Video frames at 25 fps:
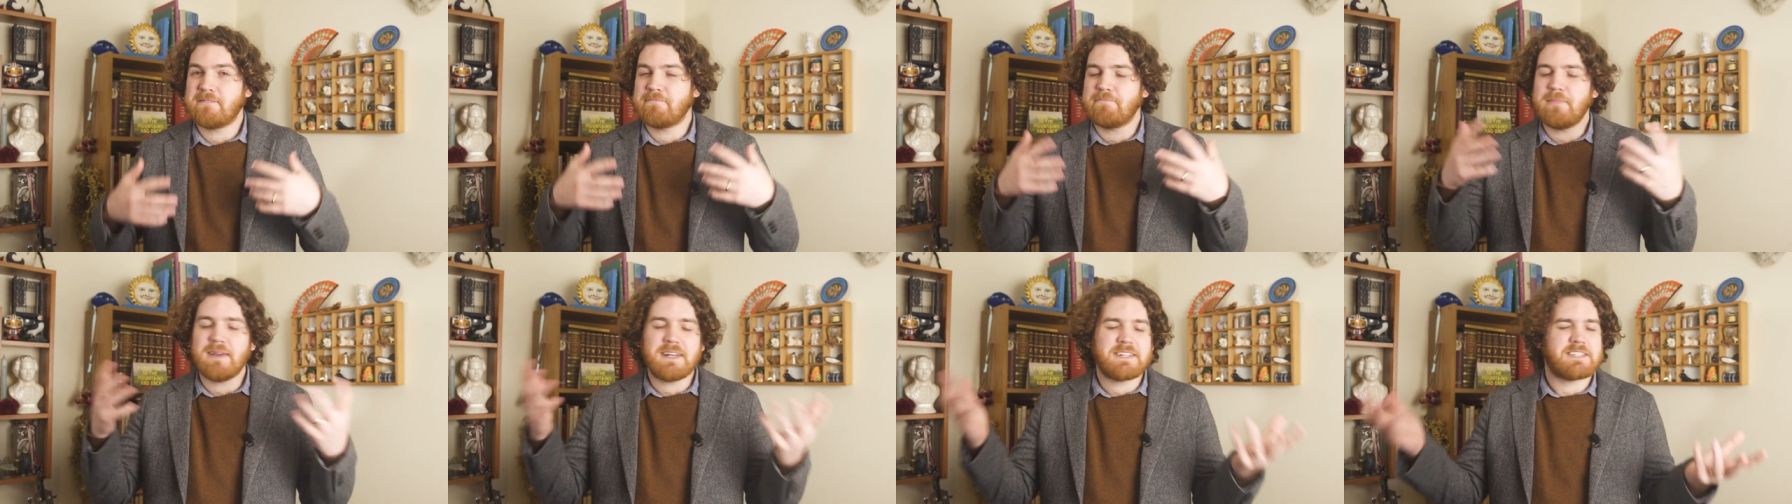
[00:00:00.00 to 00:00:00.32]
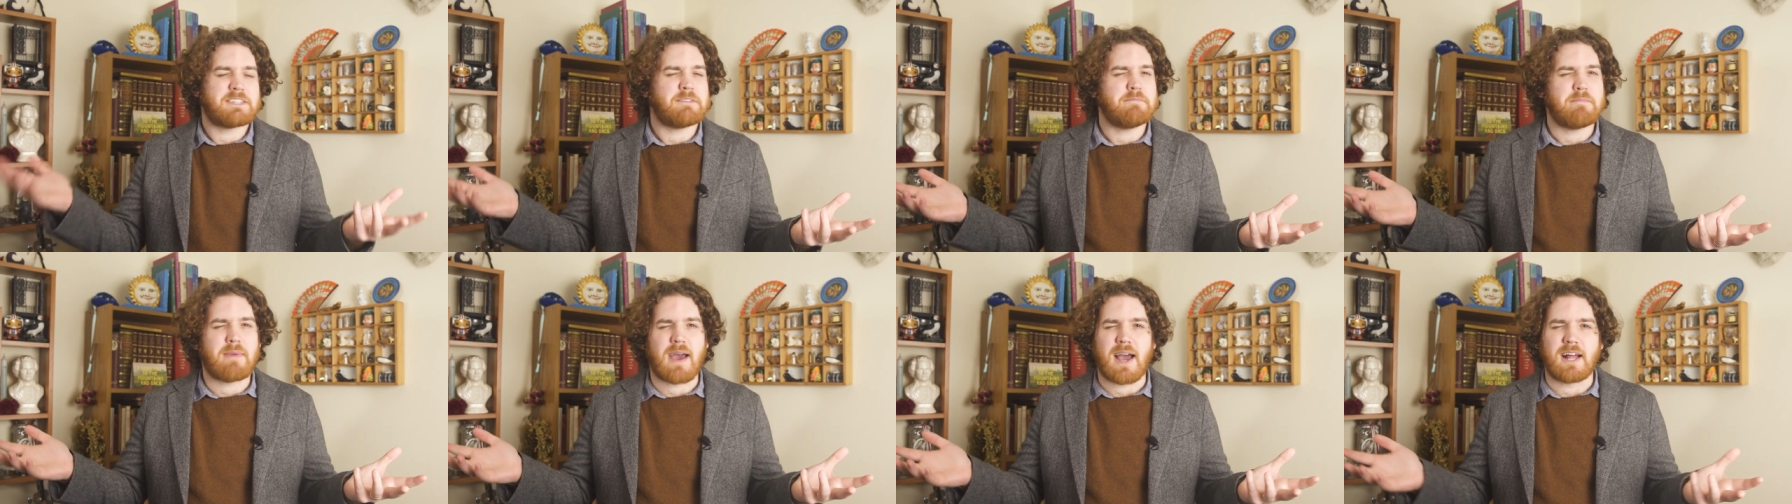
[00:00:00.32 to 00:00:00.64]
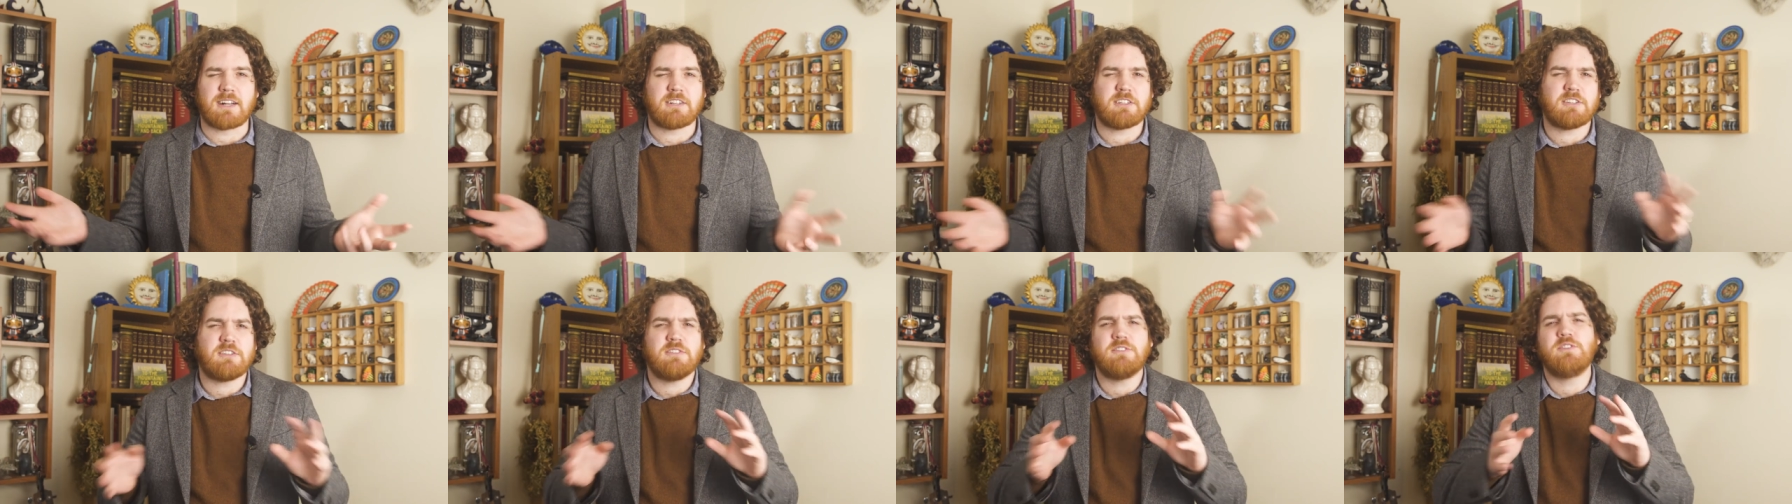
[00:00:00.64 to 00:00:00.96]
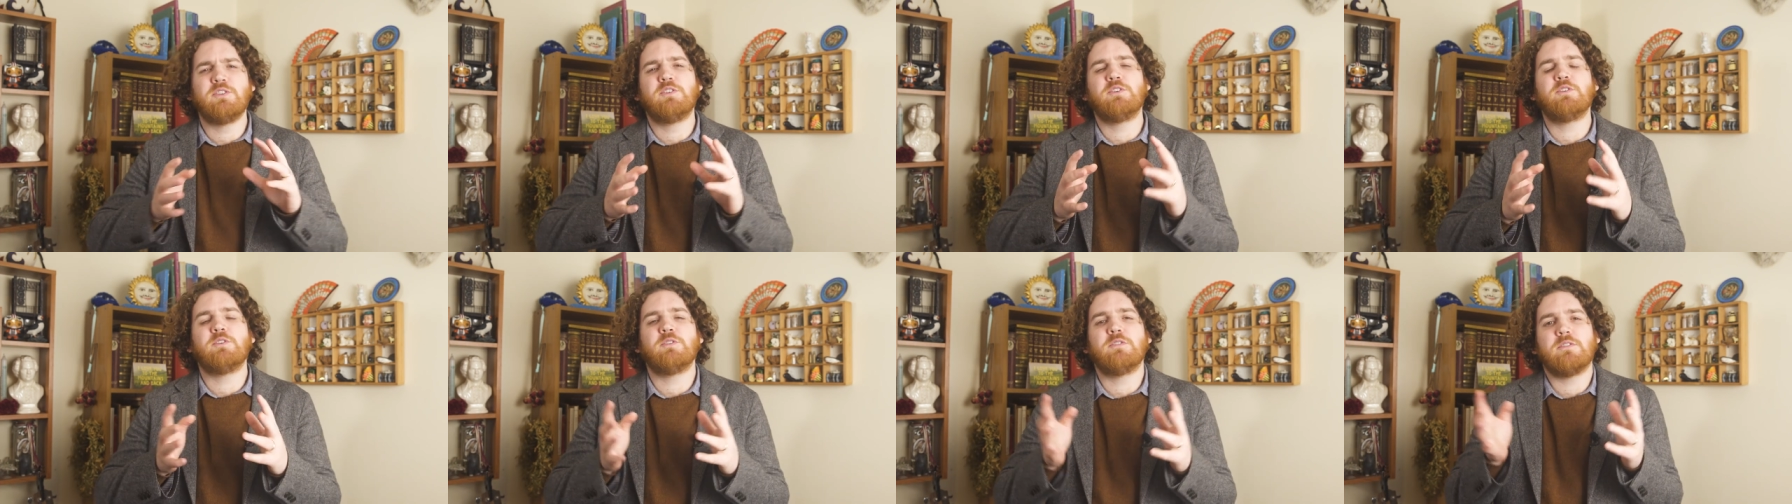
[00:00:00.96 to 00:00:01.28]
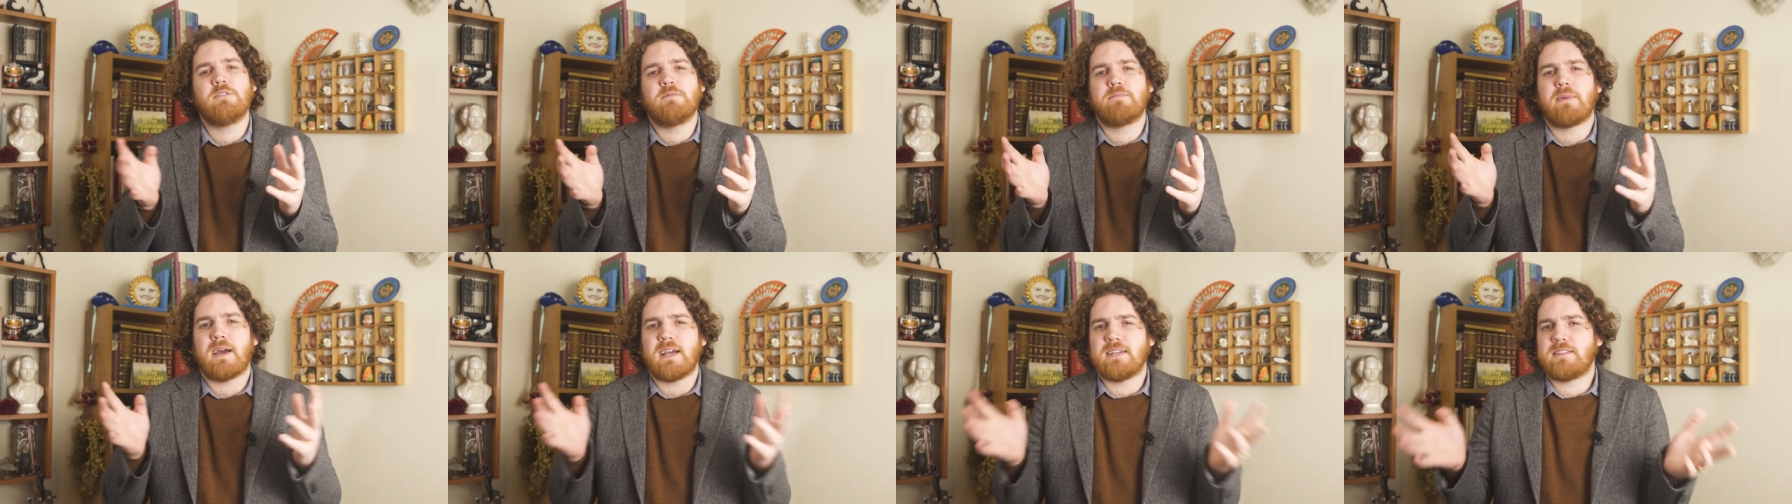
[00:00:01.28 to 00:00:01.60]
Mix and match,
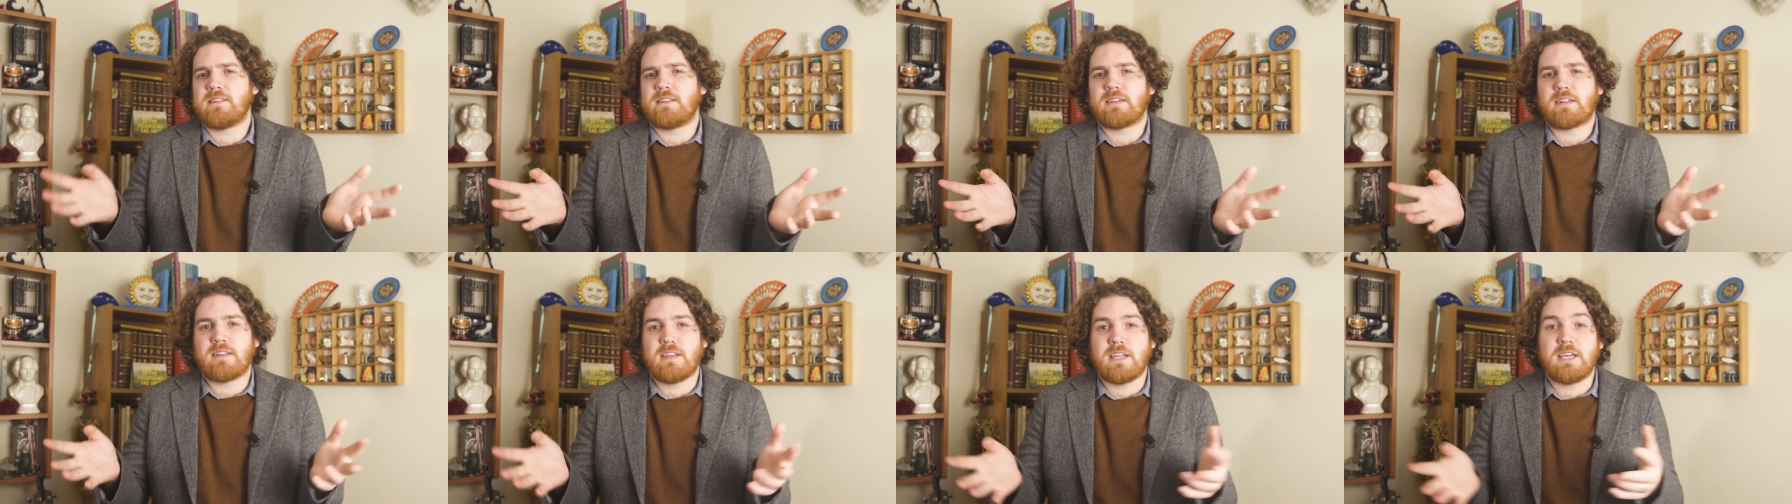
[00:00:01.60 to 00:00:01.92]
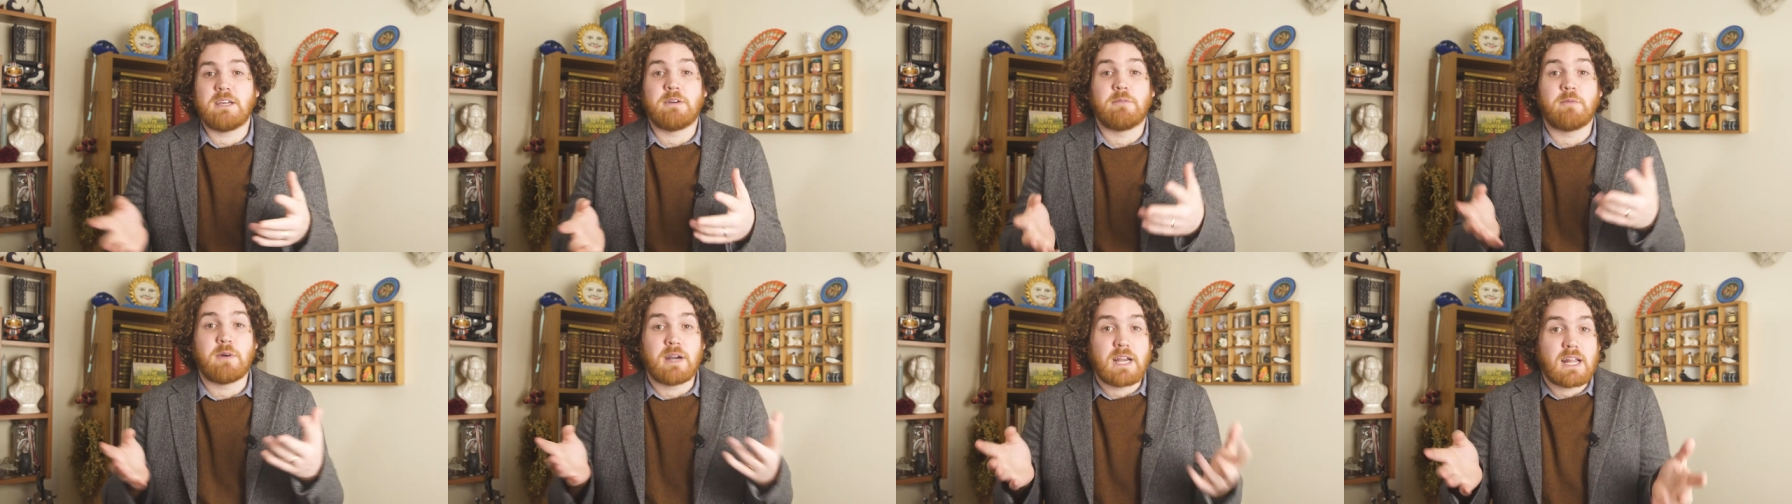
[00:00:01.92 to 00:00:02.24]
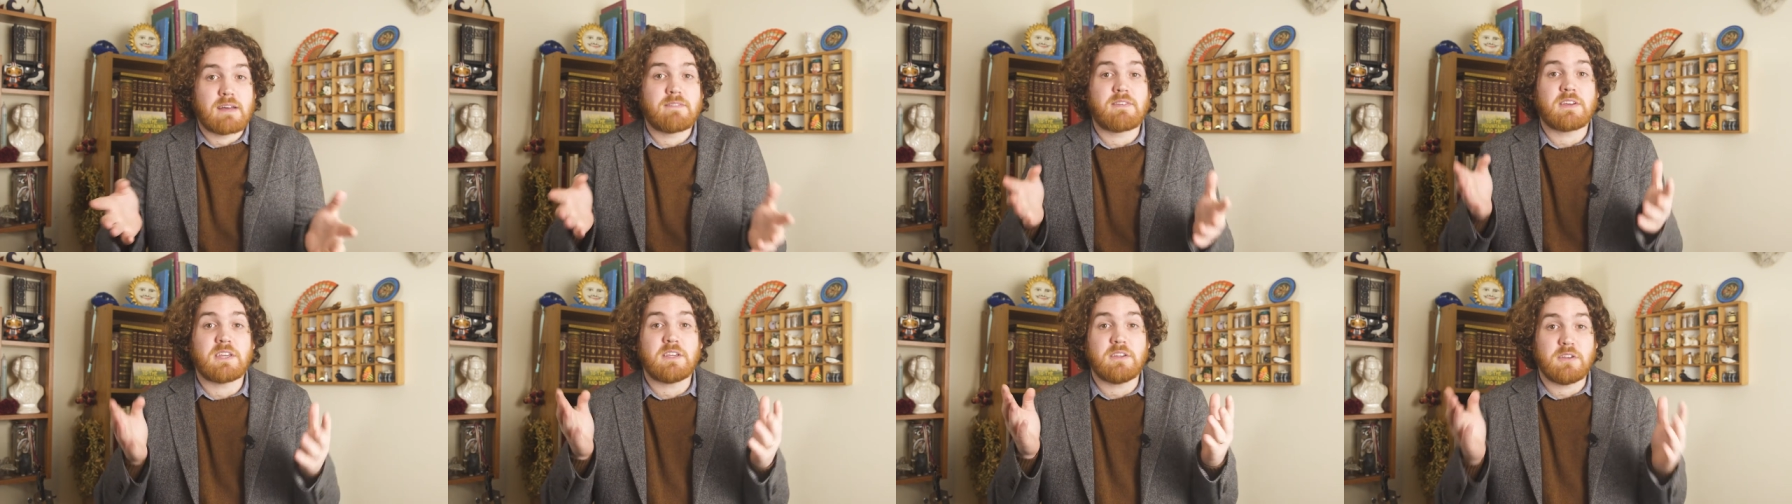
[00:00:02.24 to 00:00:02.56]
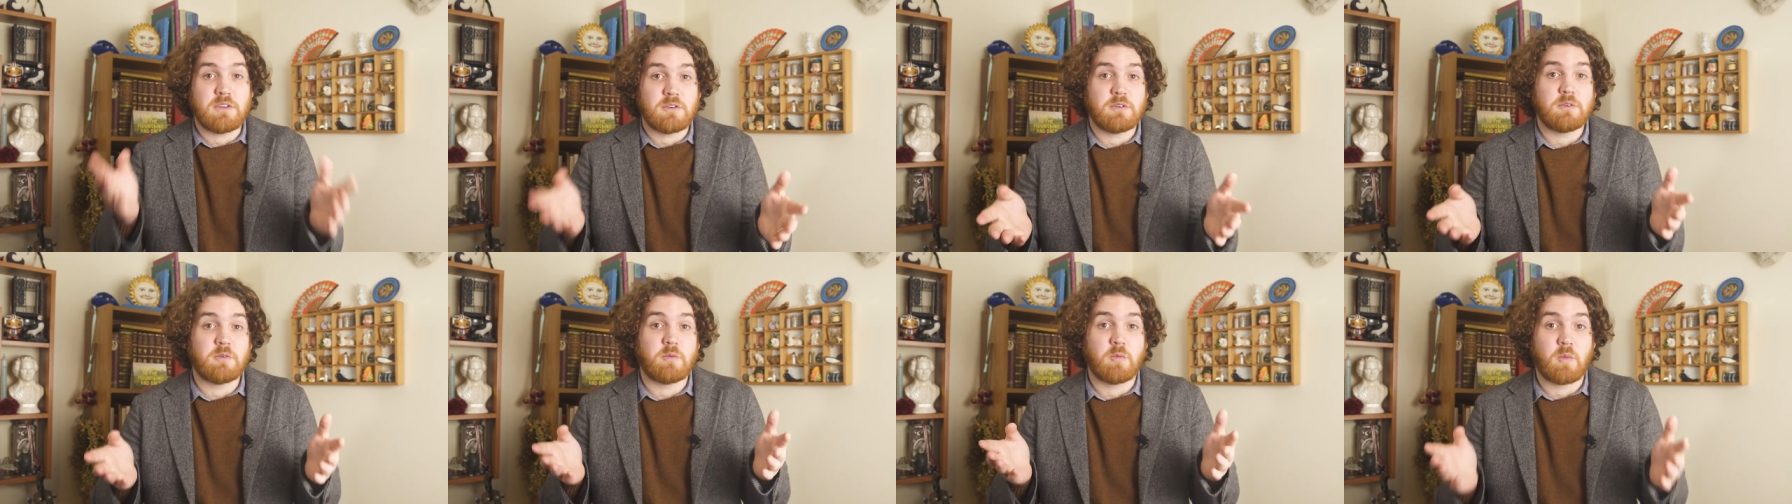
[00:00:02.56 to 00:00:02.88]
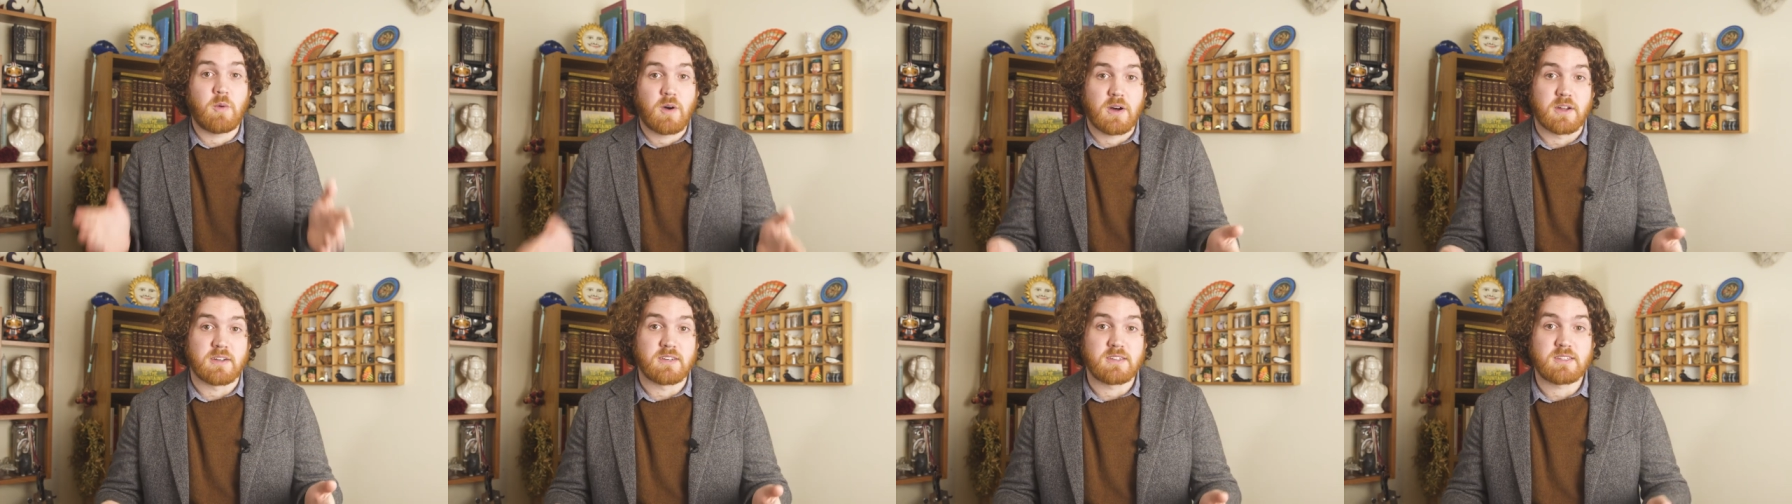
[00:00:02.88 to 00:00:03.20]
do basically whatever you
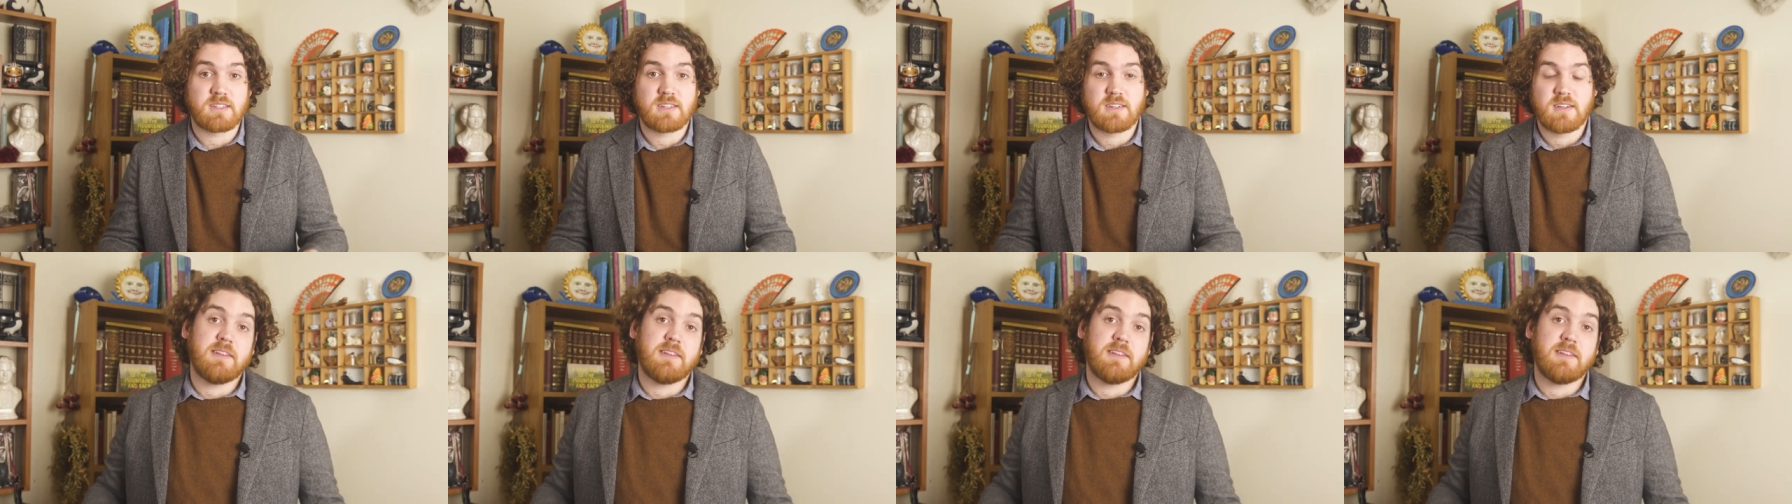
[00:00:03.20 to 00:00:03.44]
want.